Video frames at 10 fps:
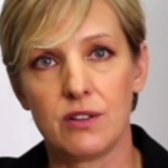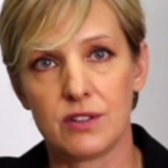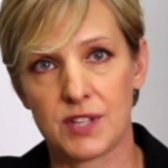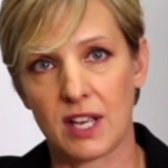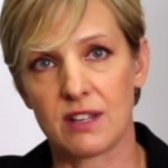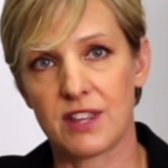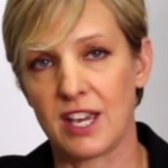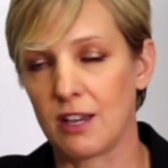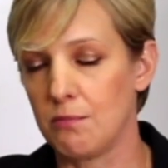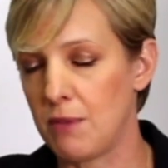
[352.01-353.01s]
Second
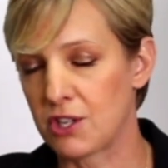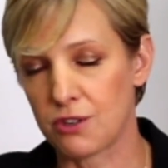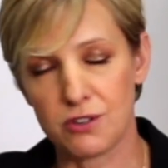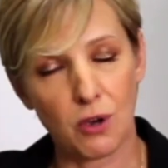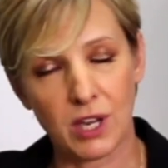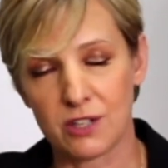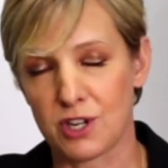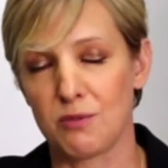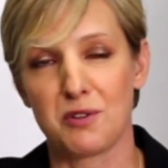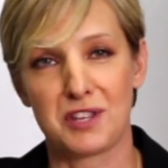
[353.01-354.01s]
thing, make sure you don't get in
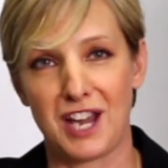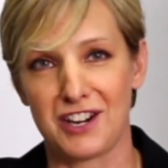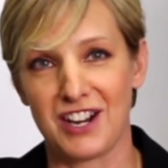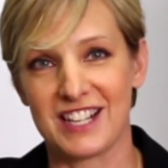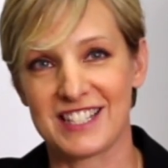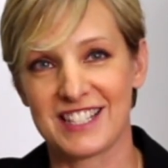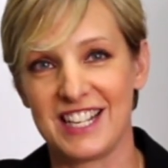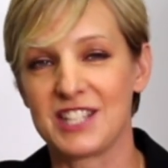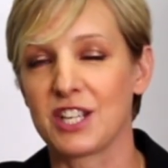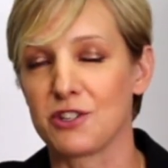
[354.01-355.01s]
trouble with the IRS.
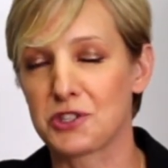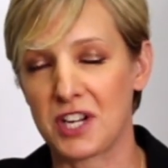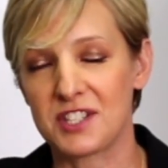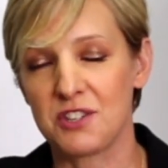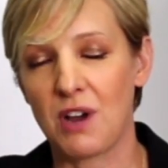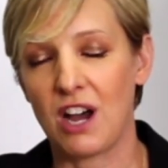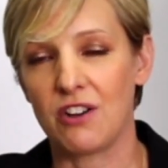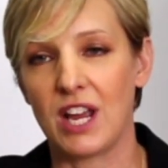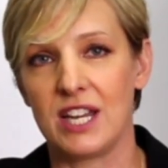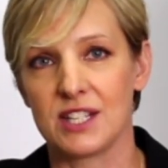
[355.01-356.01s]
It's going to stress you
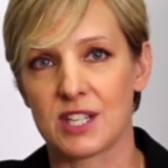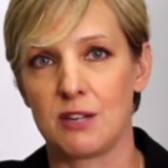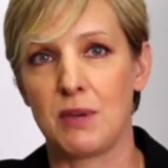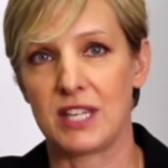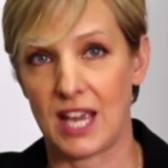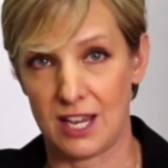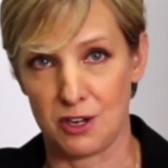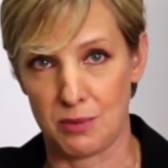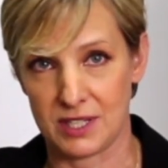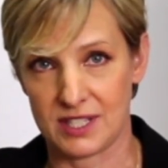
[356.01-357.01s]
out and it's going to make you hate
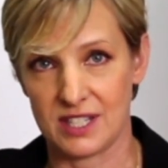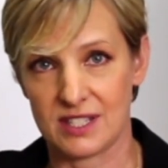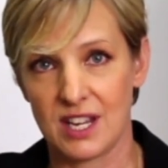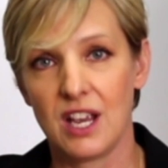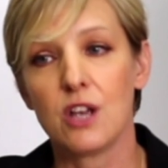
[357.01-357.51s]
your business.